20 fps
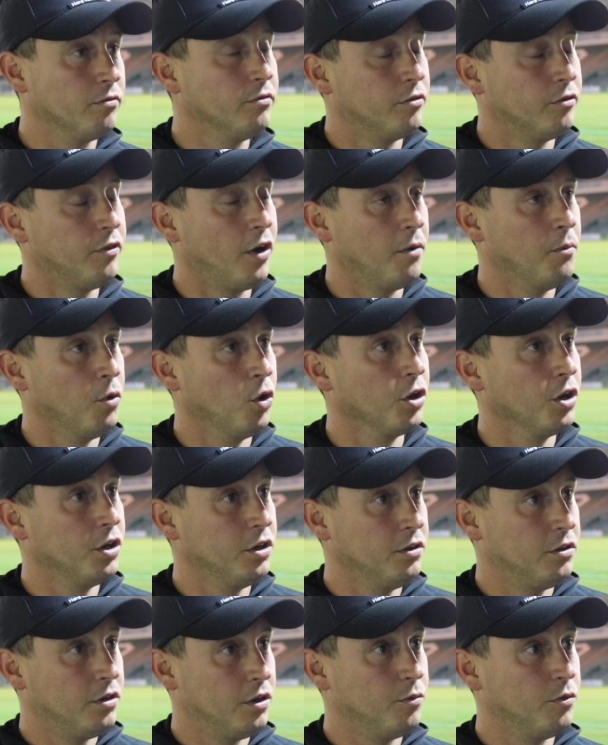far more
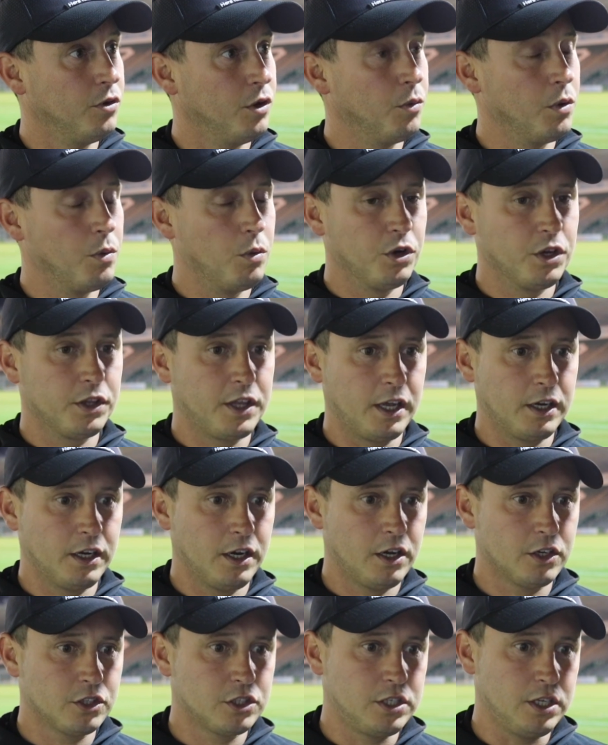than we would have done
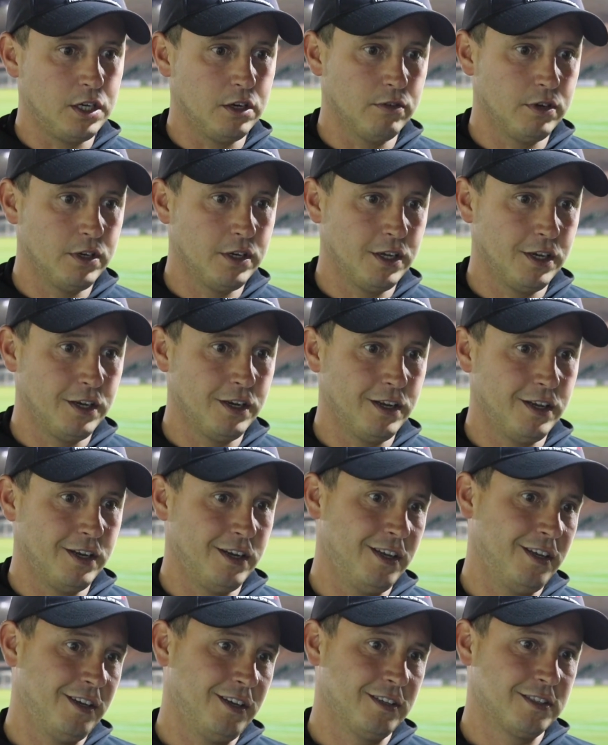last year, and
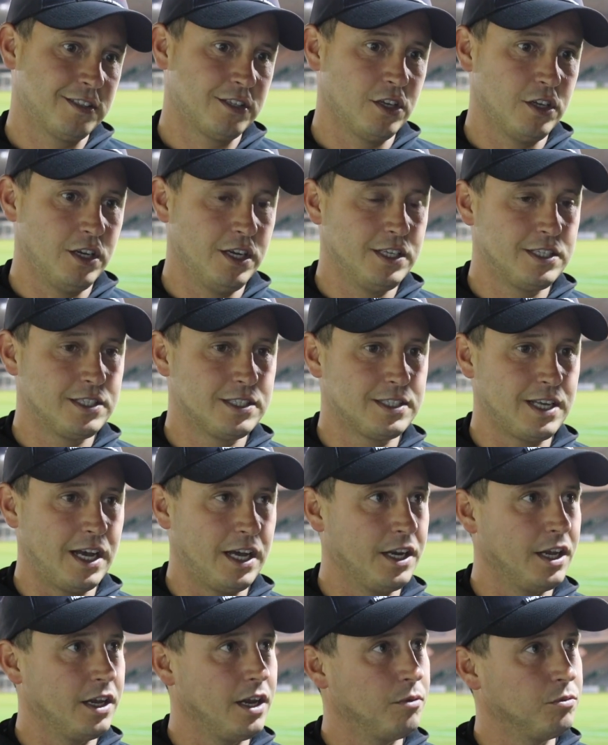certainly
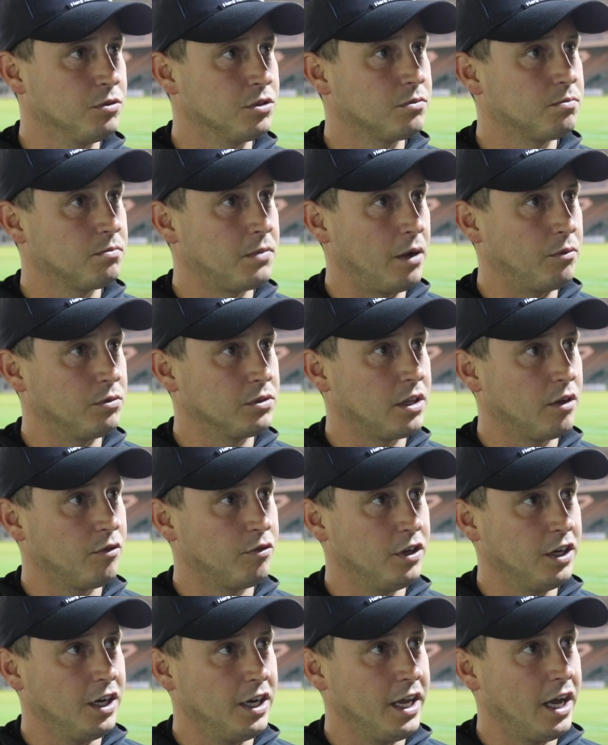Saturday that was
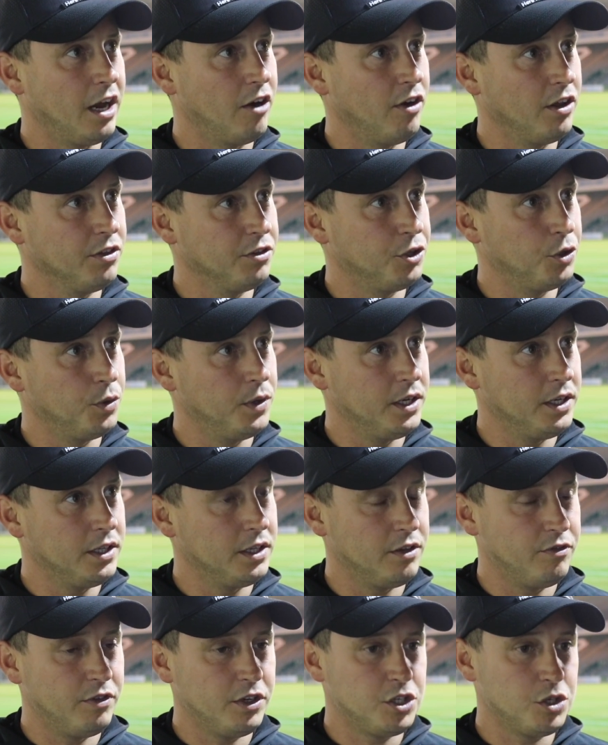definitely our undoing,
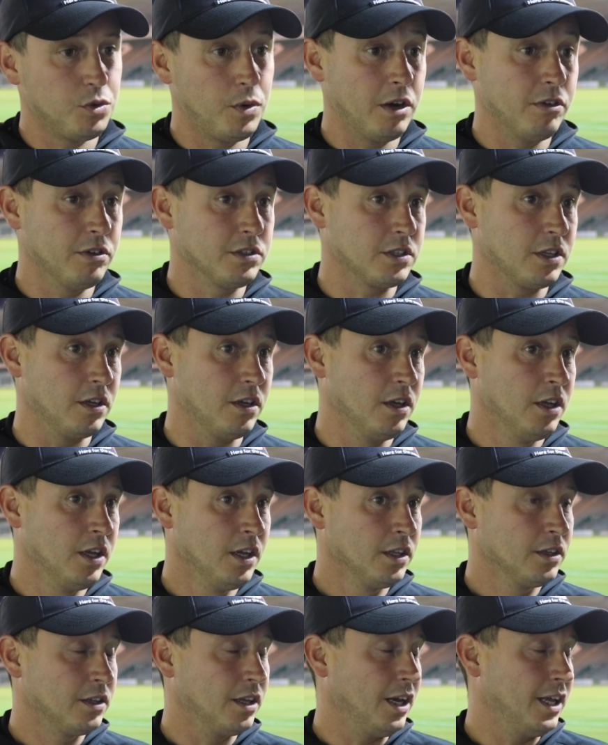individual errors that
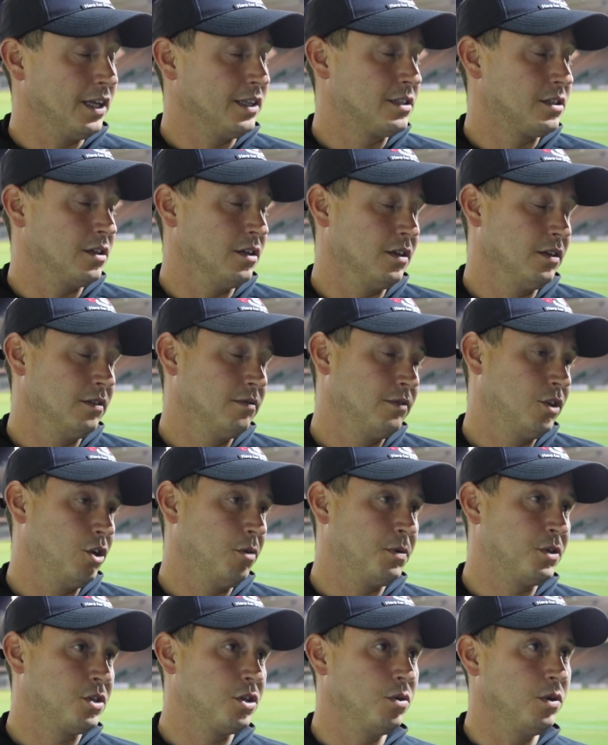led to the
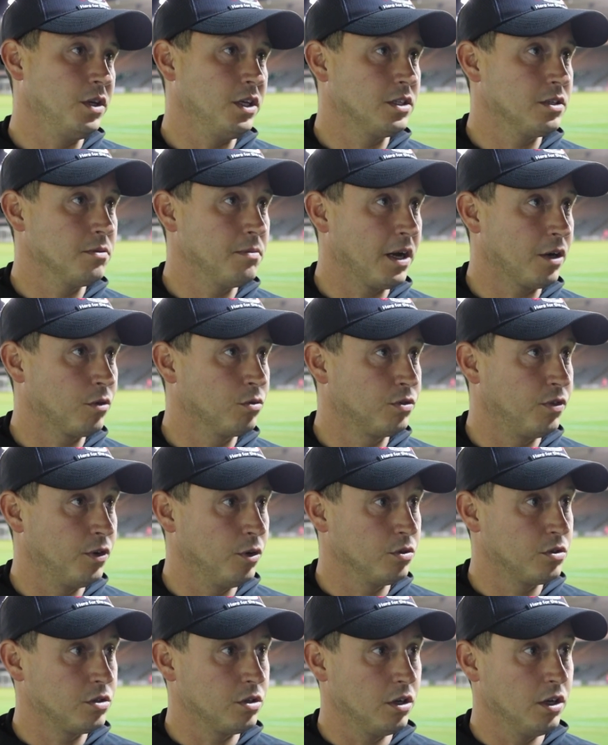opportunity to
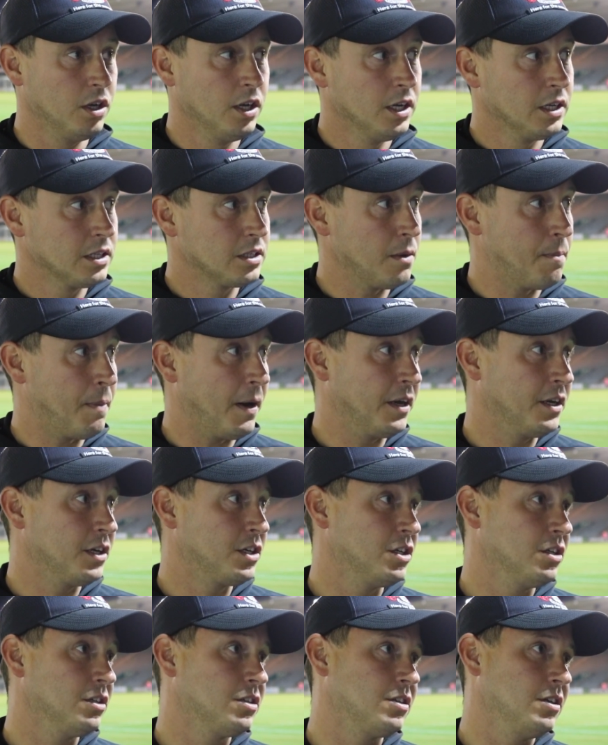Macclesfield to
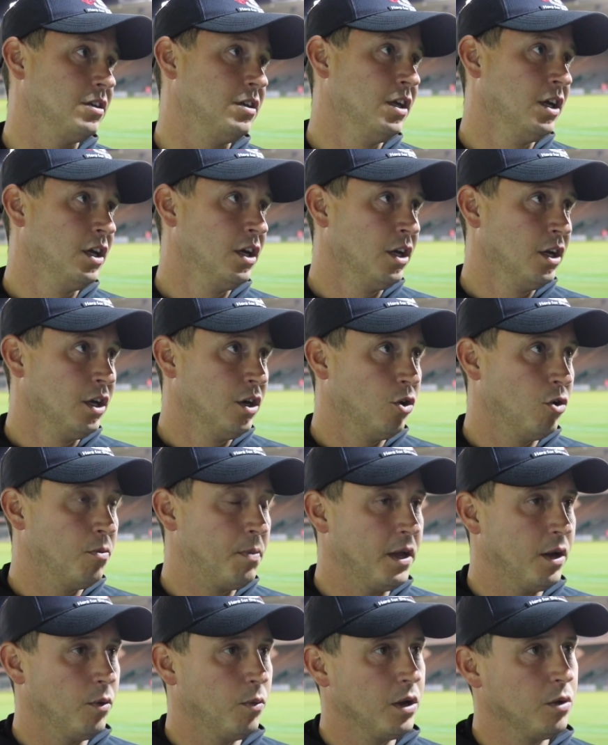punish us. And
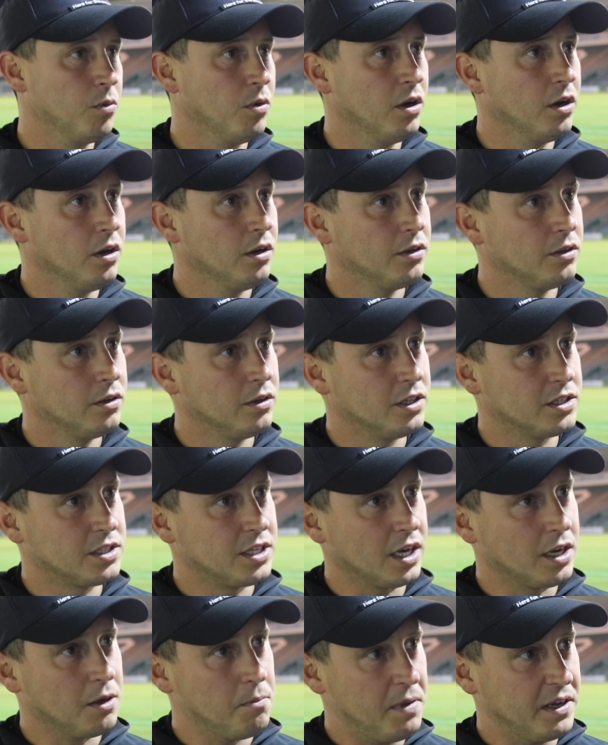albeit we were the
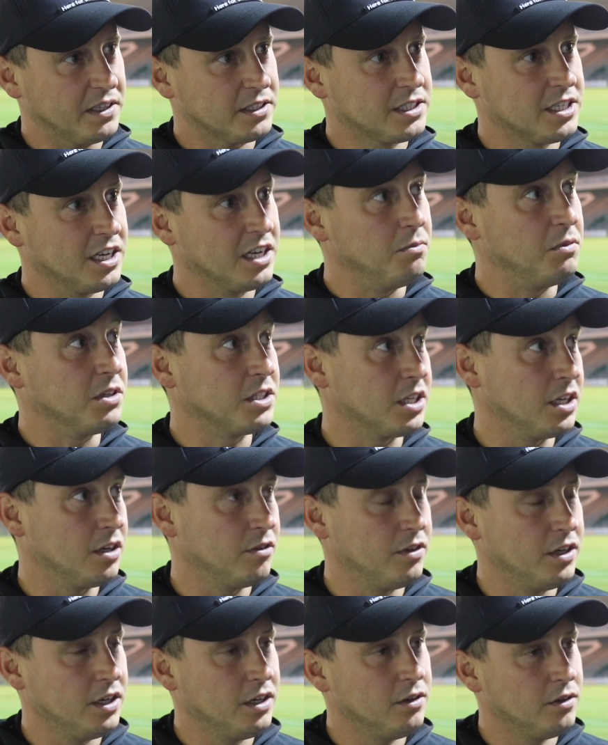second best team this
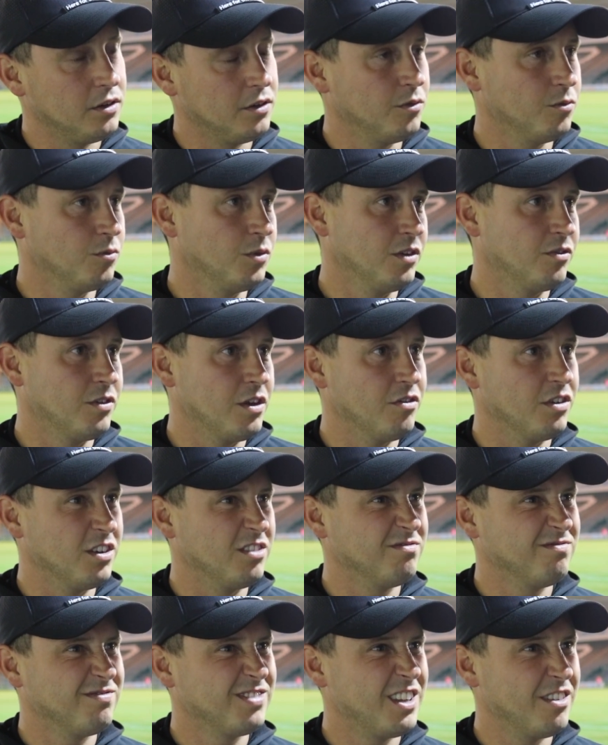evening, we've
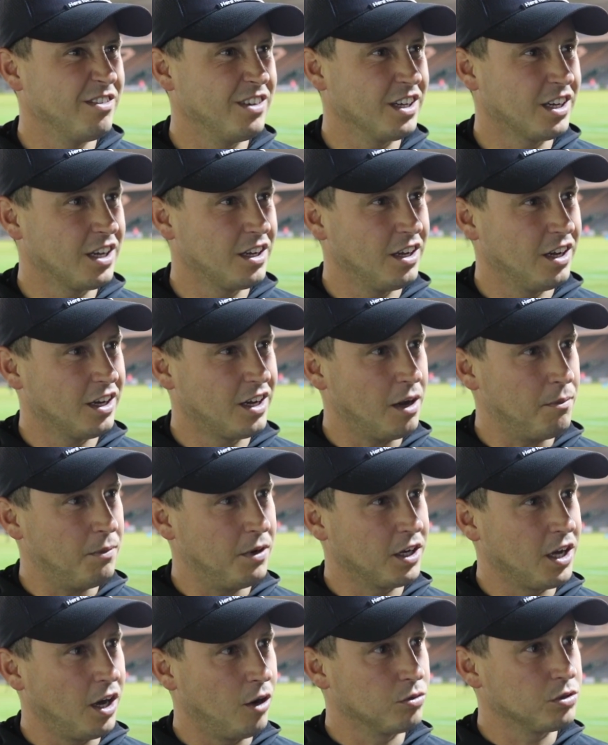given a
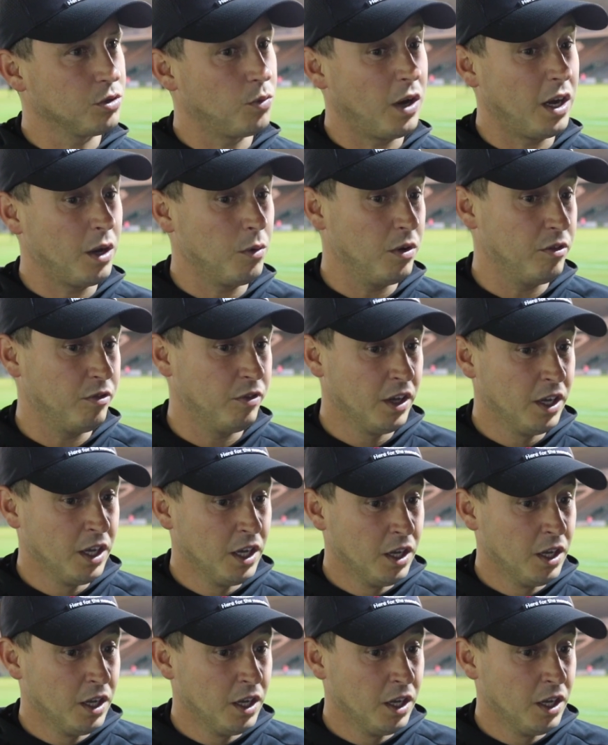couple of goals away with